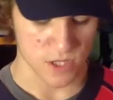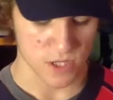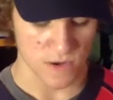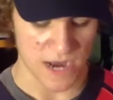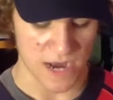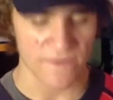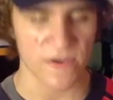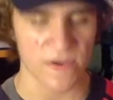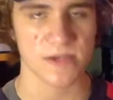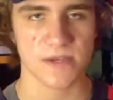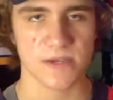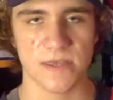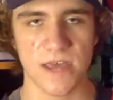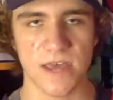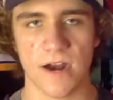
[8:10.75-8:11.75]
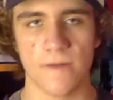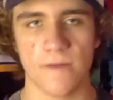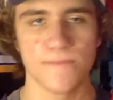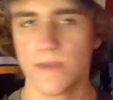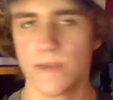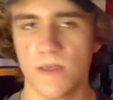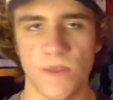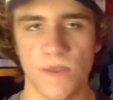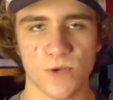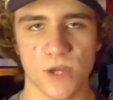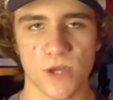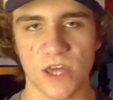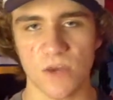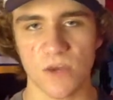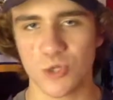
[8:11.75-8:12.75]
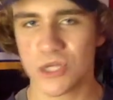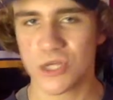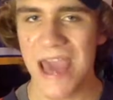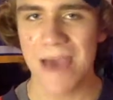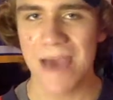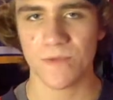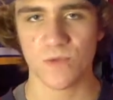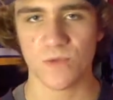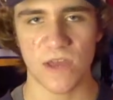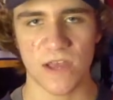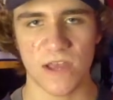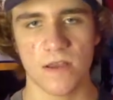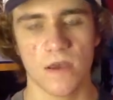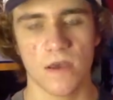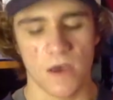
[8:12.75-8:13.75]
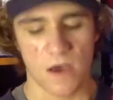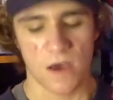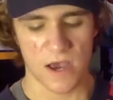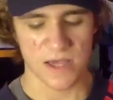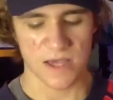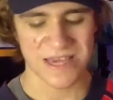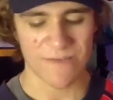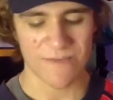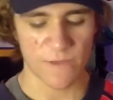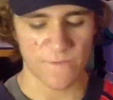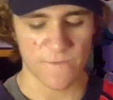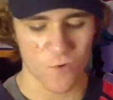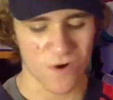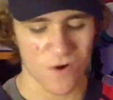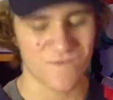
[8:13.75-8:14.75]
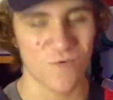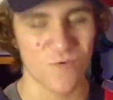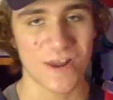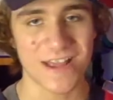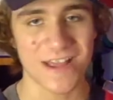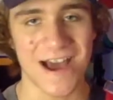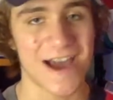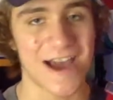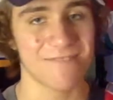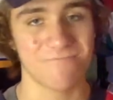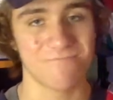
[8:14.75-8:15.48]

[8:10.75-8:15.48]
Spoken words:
So obviously there's a huge gap between 74 and 49.